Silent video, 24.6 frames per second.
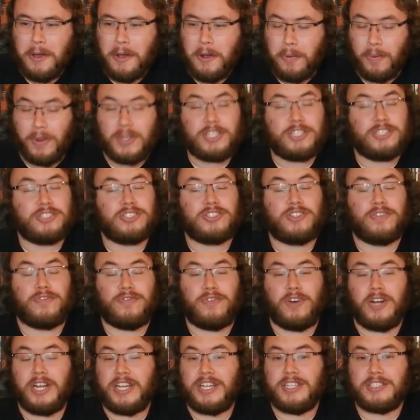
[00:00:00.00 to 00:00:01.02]
which is the
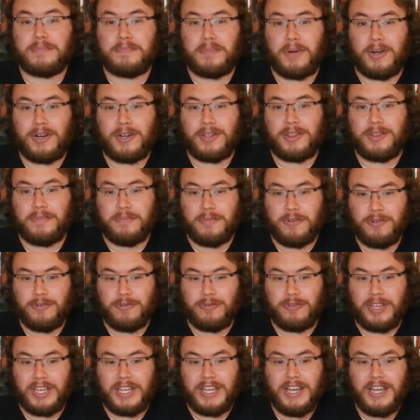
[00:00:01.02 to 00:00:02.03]
funniest part of the
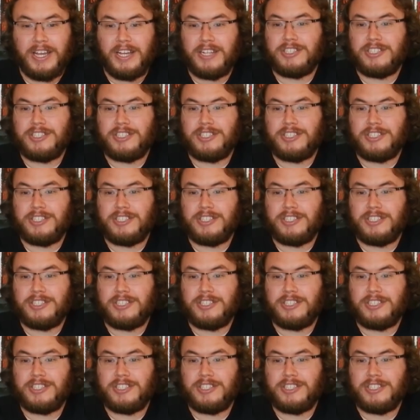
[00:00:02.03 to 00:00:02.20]
movie.